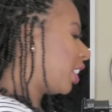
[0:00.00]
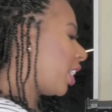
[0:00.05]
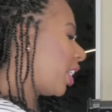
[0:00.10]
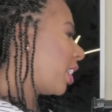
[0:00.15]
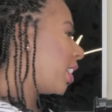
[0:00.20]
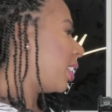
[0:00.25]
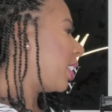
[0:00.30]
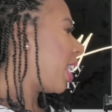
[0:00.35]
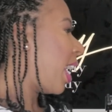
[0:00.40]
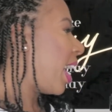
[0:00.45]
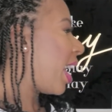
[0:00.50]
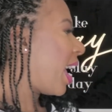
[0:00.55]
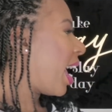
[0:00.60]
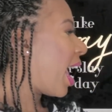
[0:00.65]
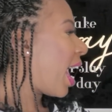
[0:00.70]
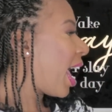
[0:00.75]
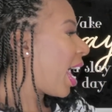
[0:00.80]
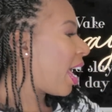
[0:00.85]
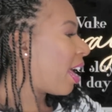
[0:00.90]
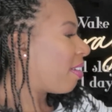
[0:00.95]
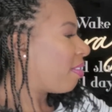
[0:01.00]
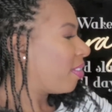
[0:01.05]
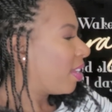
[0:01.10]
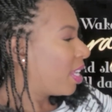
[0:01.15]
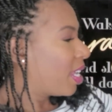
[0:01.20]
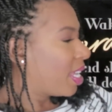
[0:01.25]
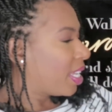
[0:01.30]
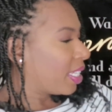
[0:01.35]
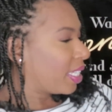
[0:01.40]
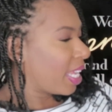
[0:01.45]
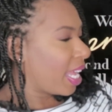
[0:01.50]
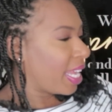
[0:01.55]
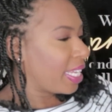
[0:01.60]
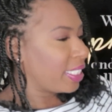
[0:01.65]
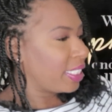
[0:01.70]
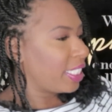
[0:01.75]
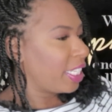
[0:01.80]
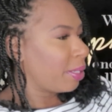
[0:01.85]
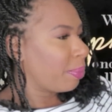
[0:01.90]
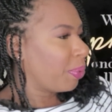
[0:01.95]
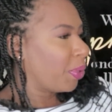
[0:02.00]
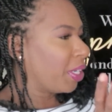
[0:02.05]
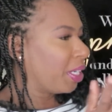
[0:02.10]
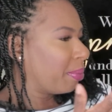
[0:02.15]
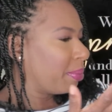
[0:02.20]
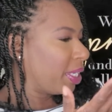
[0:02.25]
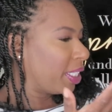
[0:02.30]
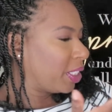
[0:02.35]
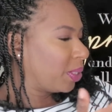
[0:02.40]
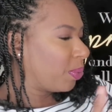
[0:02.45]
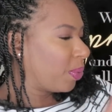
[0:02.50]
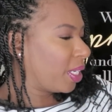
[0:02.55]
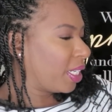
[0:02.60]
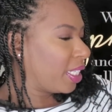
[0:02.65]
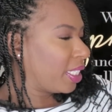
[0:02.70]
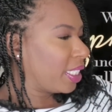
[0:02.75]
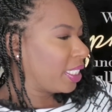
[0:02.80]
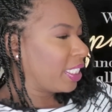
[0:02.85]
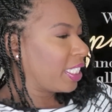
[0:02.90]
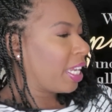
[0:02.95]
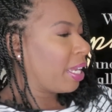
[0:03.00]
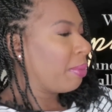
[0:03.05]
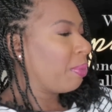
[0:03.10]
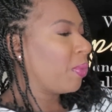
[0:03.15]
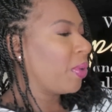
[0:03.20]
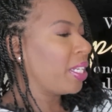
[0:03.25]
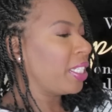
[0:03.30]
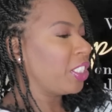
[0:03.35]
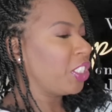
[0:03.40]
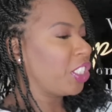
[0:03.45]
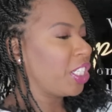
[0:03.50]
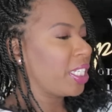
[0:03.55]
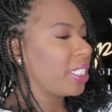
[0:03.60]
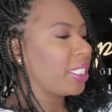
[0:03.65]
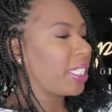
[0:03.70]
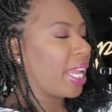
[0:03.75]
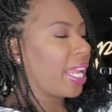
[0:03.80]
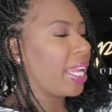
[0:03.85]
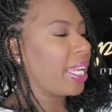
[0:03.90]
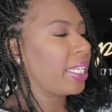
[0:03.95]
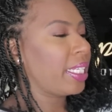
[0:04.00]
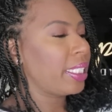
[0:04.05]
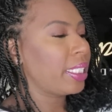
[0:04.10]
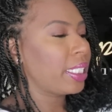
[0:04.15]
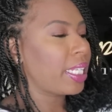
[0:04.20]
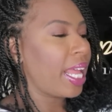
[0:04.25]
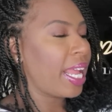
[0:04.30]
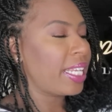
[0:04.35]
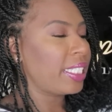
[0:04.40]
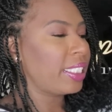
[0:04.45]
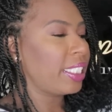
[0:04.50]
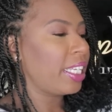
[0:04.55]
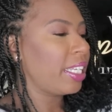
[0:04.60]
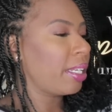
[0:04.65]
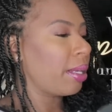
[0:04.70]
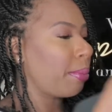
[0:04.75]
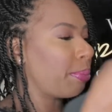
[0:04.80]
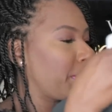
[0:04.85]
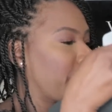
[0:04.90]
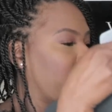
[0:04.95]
shirts I have, guys, they're pretty much one and the same. One is just a classic